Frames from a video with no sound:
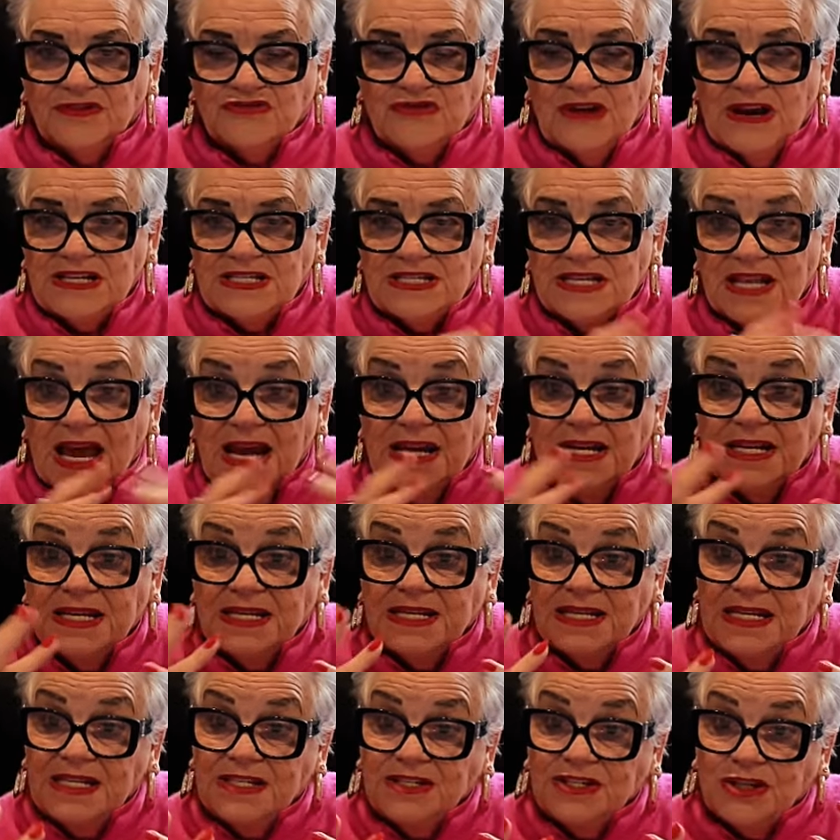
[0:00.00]

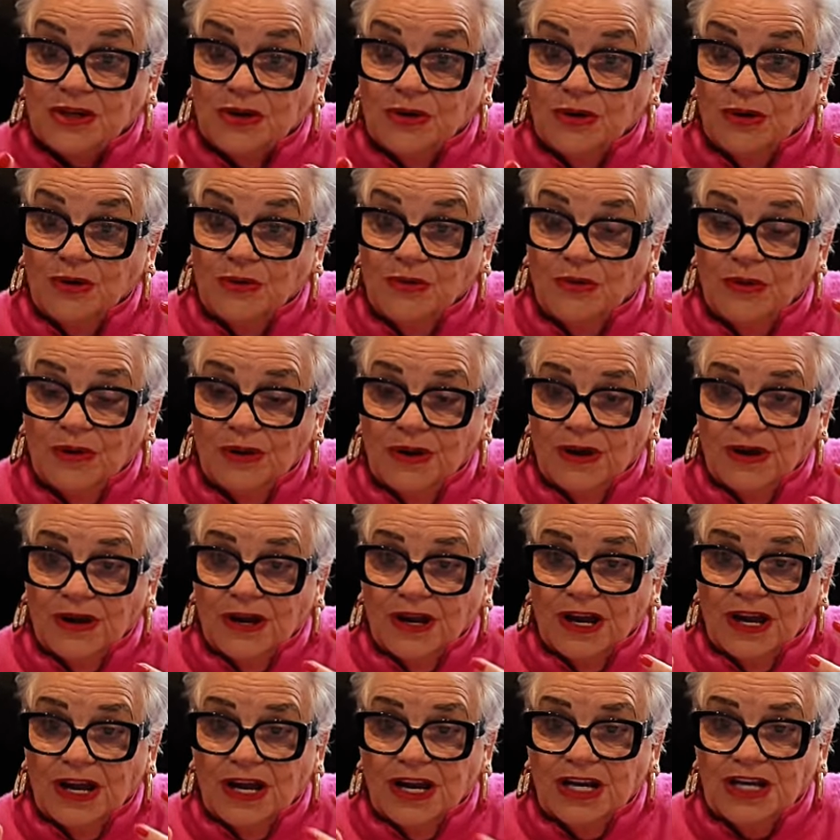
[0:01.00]
translated into
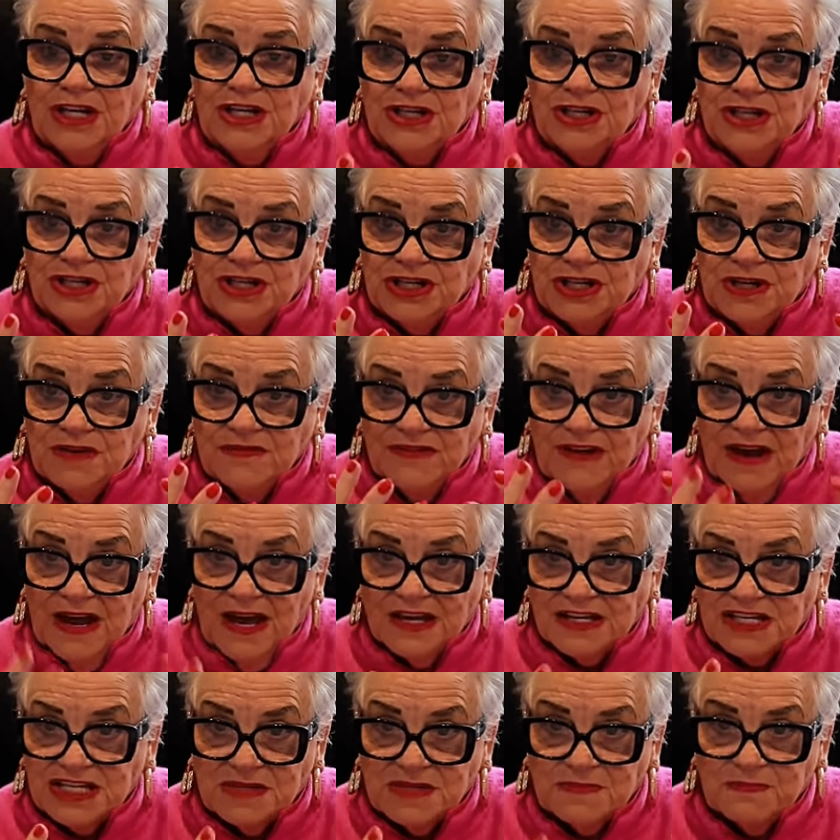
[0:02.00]
each of
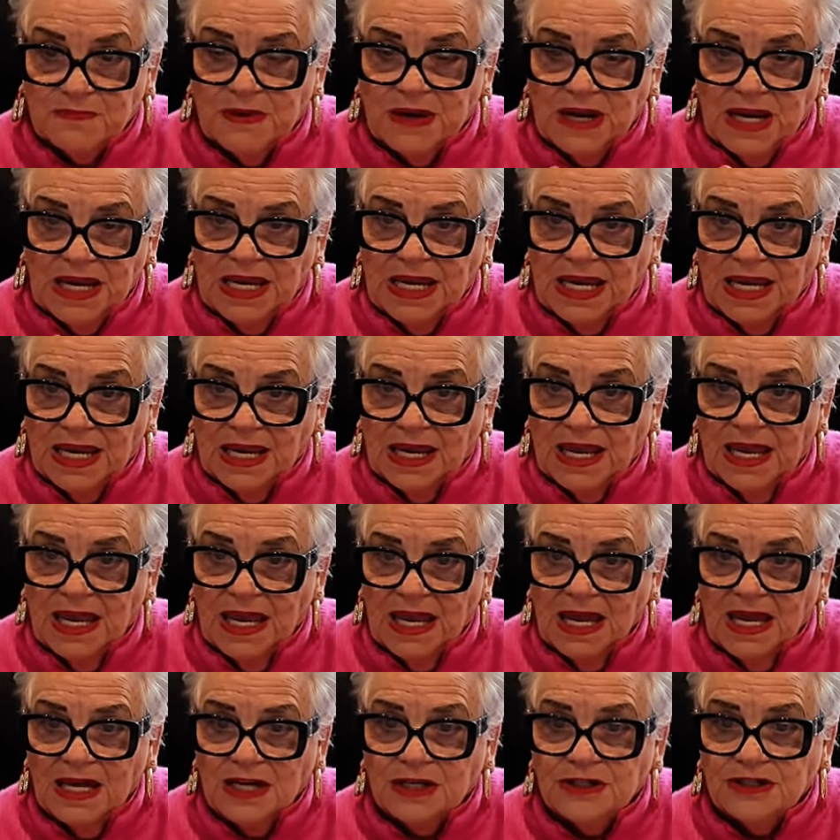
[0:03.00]
us being
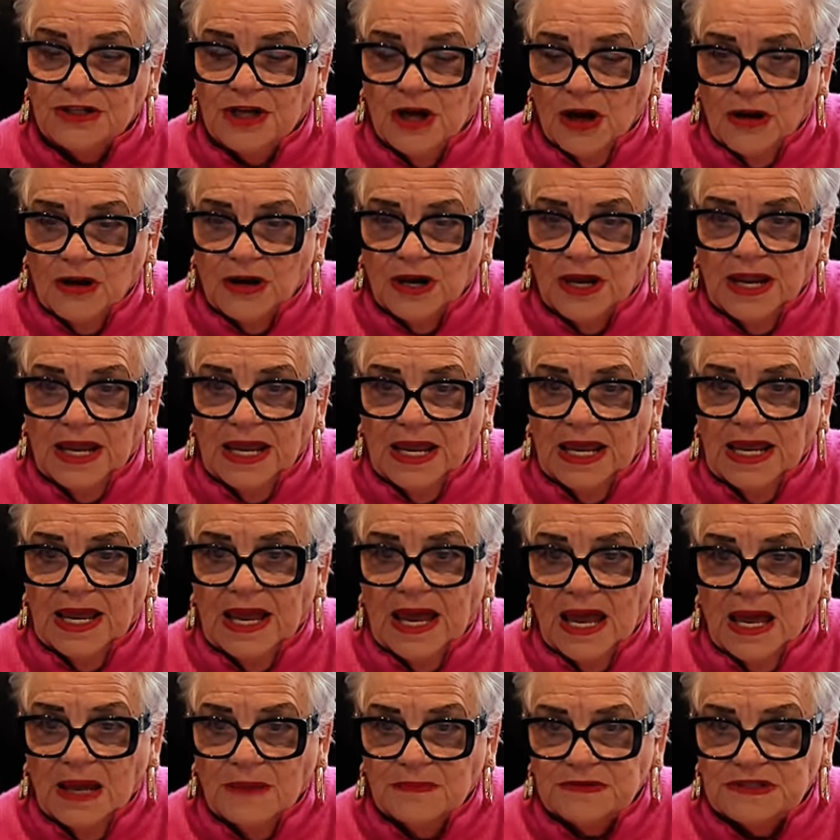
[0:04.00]

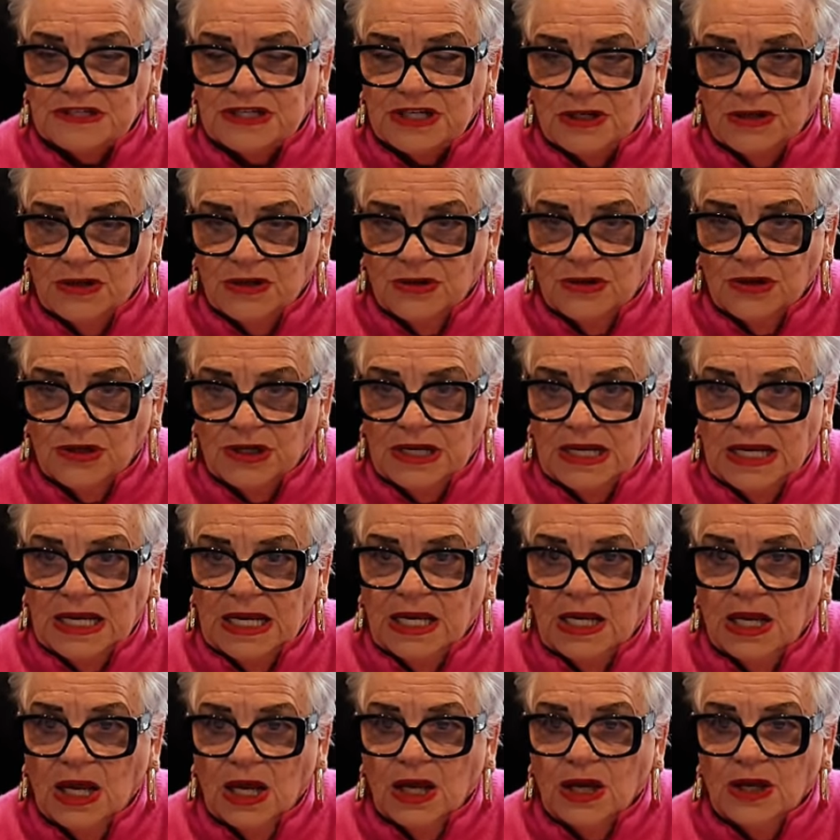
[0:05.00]
totally,
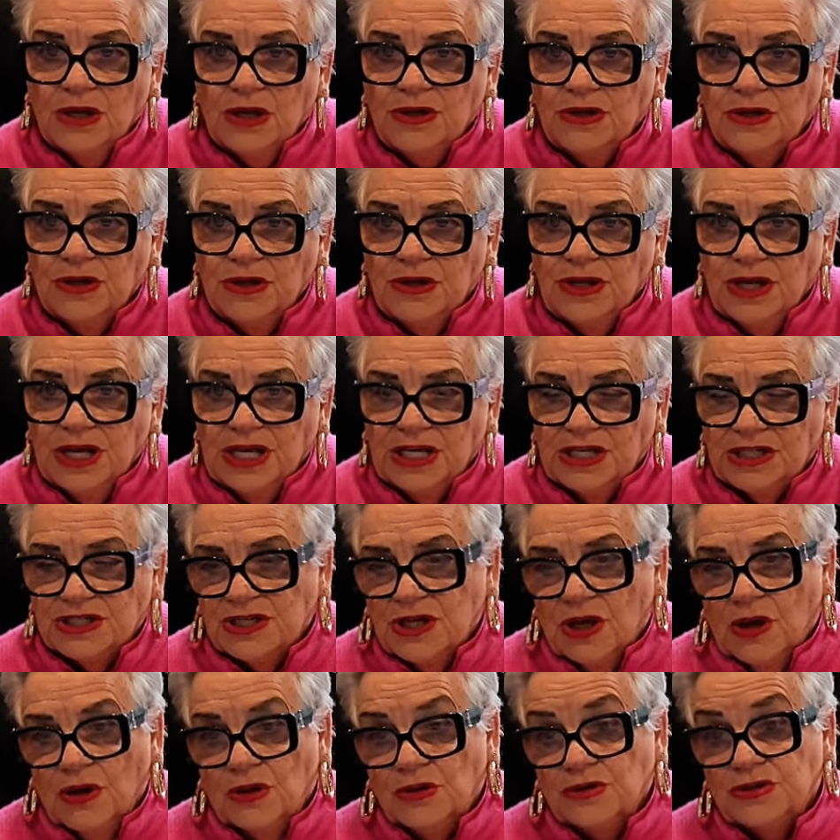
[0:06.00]
absolutely unique
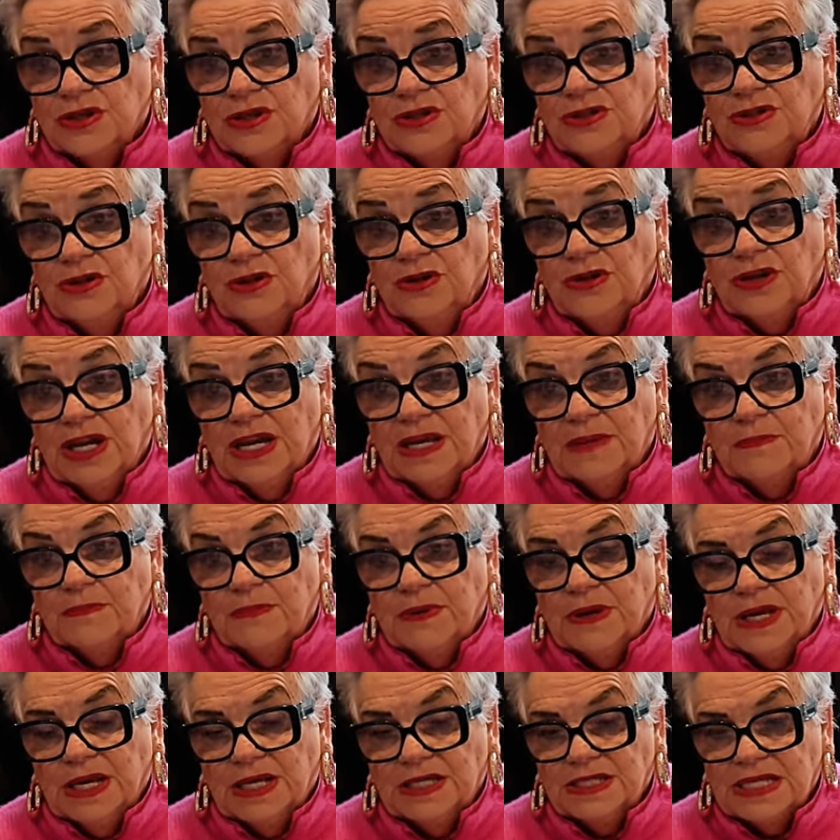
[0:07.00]
souls and unique
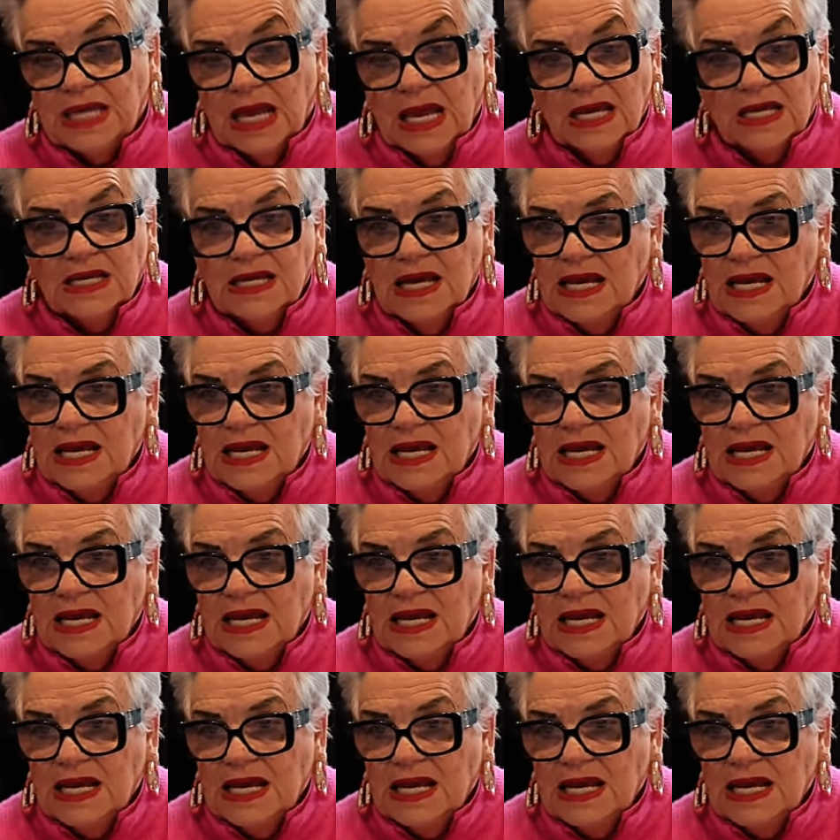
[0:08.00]
beings.